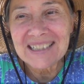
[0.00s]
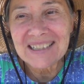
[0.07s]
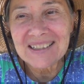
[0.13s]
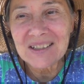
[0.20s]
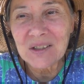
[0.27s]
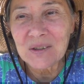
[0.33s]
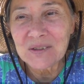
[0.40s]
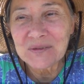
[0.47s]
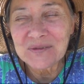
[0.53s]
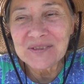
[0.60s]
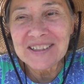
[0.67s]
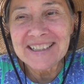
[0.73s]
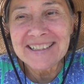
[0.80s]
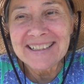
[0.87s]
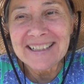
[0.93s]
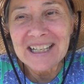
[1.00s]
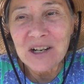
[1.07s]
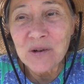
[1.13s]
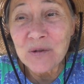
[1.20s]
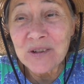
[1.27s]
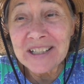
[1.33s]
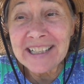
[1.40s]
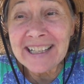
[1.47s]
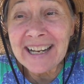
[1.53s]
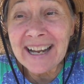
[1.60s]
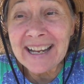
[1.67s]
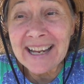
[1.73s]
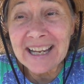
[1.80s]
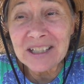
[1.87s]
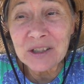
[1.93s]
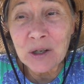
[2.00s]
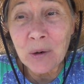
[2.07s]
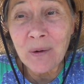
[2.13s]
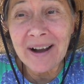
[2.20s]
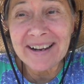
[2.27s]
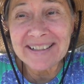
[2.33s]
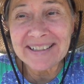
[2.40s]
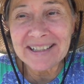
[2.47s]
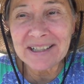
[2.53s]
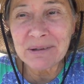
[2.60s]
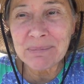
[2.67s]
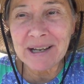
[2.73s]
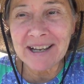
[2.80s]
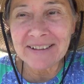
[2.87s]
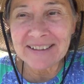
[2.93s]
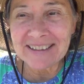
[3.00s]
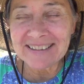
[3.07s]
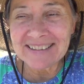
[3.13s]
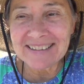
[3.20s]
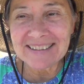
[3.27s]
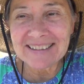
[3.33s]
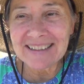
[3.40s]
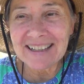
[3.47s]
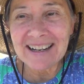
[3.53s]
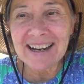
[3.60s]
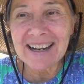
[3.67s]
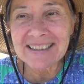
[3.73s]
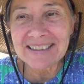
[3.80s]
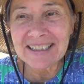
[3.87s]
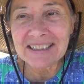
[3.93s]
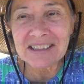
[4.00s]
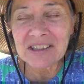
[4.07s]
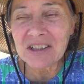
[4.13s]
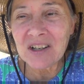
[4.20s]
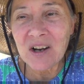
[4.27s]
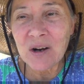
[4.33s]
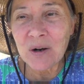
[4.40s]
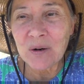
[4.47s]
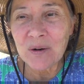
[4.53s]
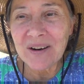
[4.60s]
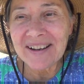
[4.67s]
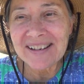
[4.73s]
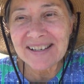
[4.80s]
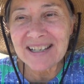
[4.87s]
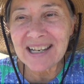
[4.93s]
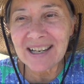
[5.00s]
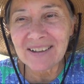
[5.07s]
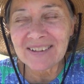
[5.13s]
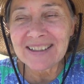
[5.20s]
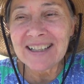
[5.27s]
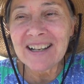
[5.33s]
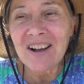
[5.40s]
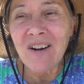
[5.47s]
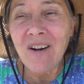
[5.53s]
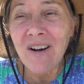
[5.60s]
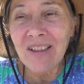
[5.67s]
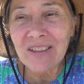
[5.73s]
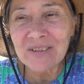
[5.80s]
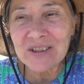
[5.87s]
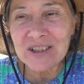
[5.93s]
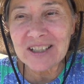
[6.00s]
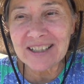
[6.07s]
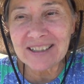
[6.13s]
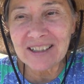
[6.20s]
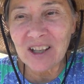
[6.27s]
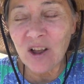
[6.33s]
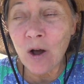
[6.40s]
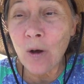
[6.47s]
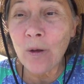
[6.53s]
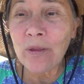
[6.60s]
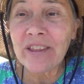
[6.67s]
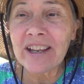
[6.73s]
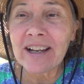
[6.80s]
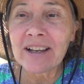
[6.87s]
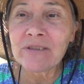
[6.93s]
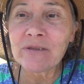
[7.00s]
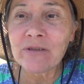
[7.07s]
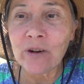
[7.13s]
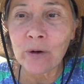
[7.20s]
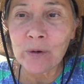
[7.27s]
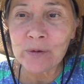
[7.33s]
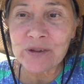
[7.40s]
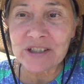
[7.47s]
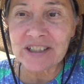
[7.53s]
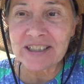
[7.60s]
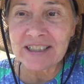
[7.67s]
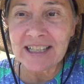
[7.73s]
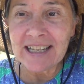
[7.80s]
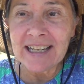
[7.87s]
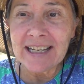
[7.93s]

So really I had no idea about it. I didn't know until all of a sudden the whole thing unfolded